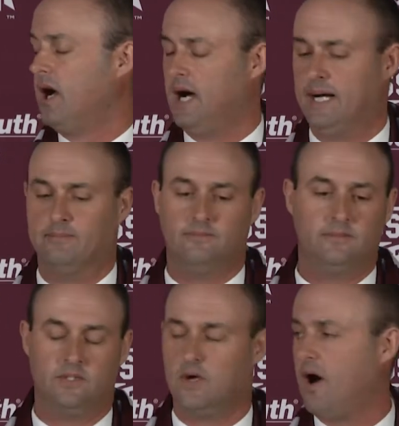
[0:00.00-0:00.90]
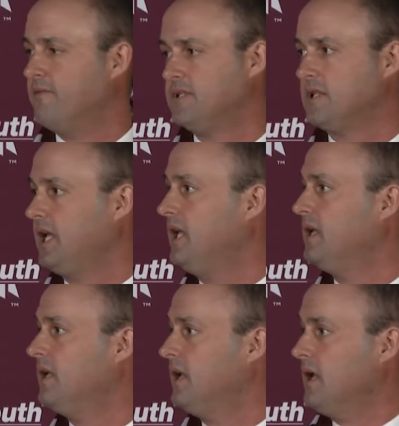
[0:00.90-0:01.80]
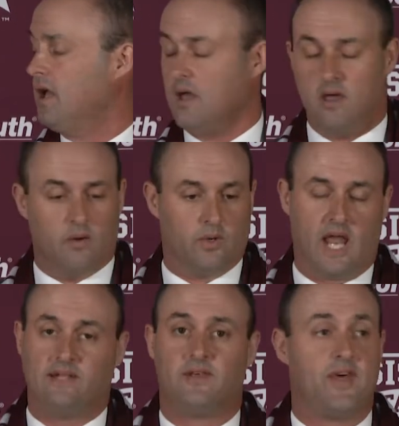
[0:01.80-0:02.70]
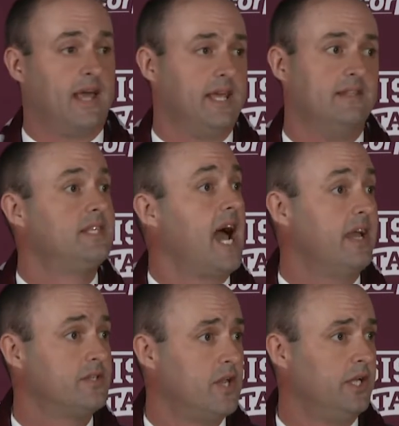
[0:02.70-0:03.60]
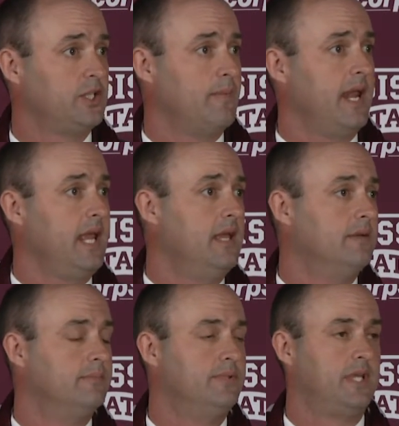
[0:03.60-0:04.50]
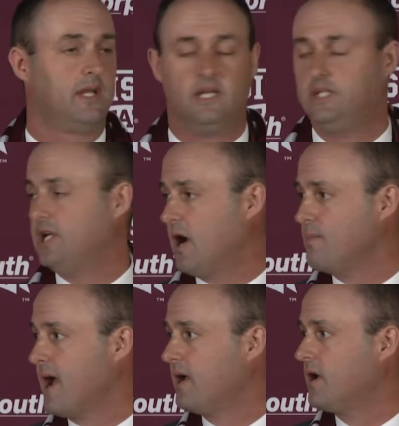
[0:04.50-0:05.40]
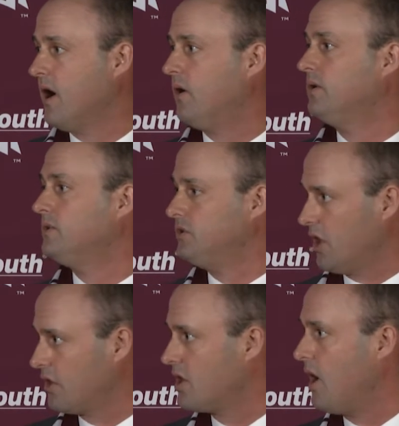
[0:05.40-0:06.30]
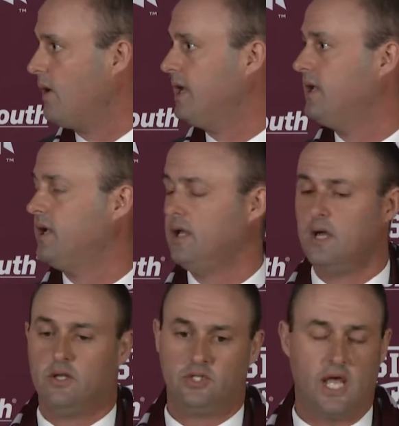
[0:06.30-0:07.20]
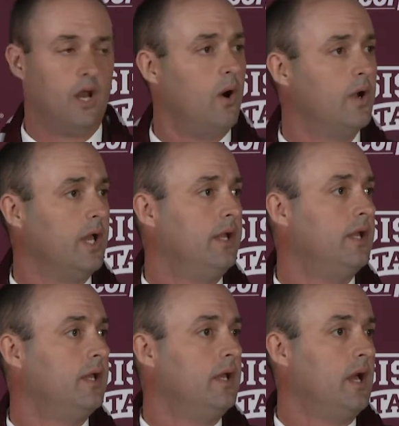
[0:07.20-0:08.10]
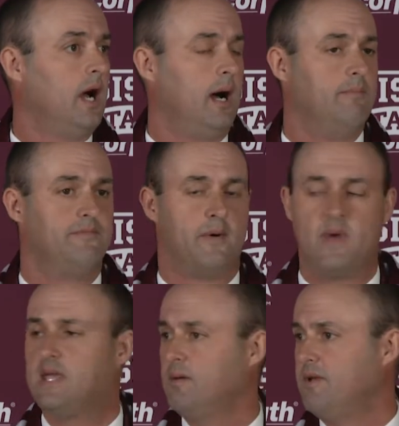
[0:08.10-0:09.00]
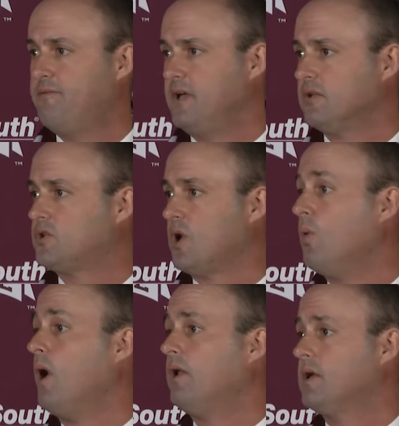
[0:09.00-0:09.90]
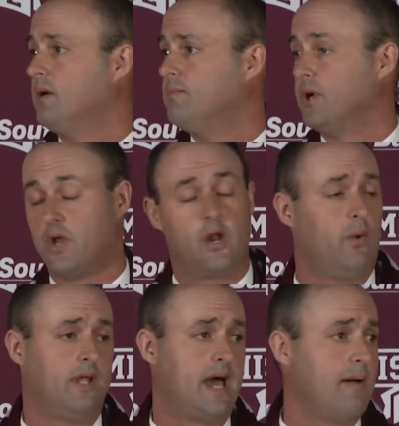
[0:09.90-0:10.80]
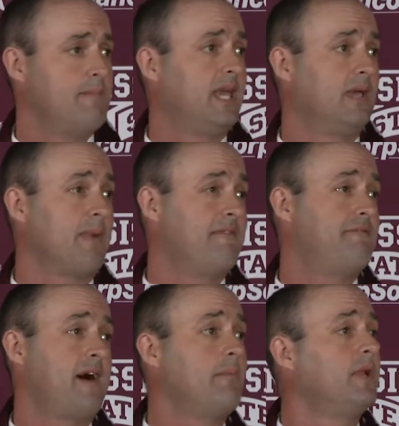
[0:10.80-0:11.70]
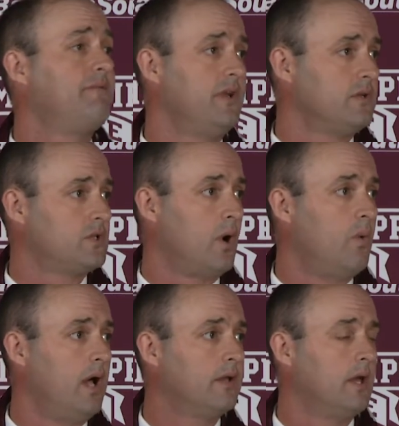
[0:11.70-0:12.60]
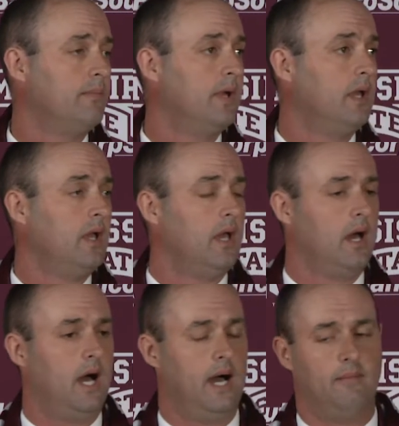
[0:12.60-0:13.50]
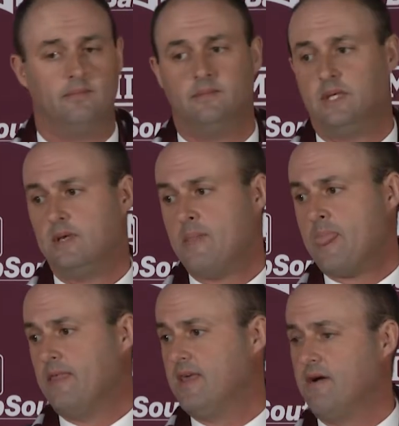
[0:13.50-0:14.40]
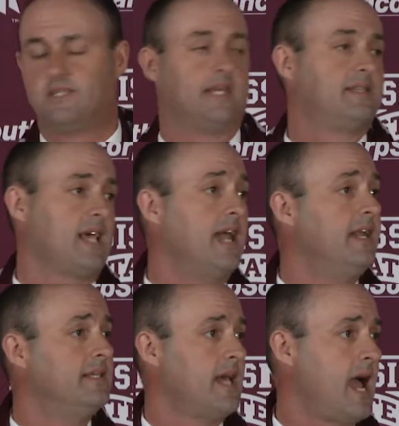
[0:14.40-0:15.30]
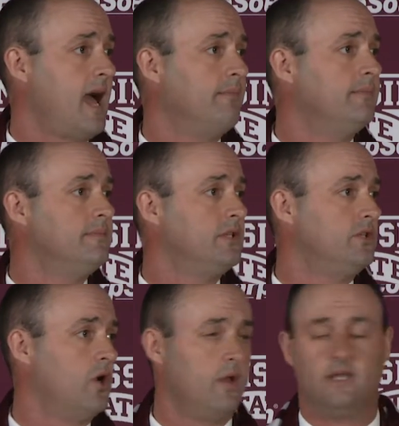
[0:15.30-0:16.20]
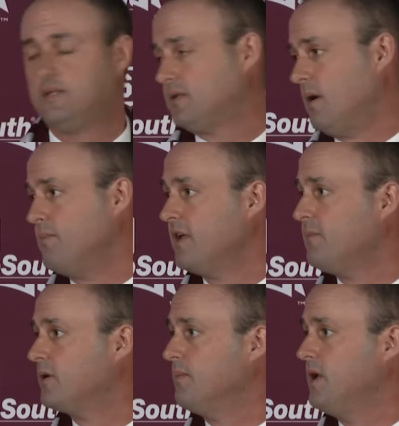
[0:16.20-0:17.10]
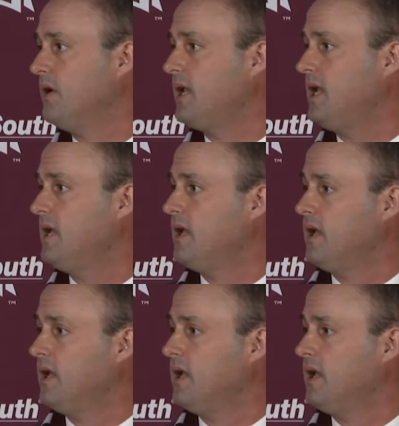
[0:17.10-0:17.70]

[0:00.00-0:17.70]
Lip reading: Obviously, would like to thank the entire search committee, particularly Jared Benko, John Cohen, Jay Logan, for making me feel so welcome, but not only that, making my family feel so welcome. They're as excited as I am to join this unbelievable community.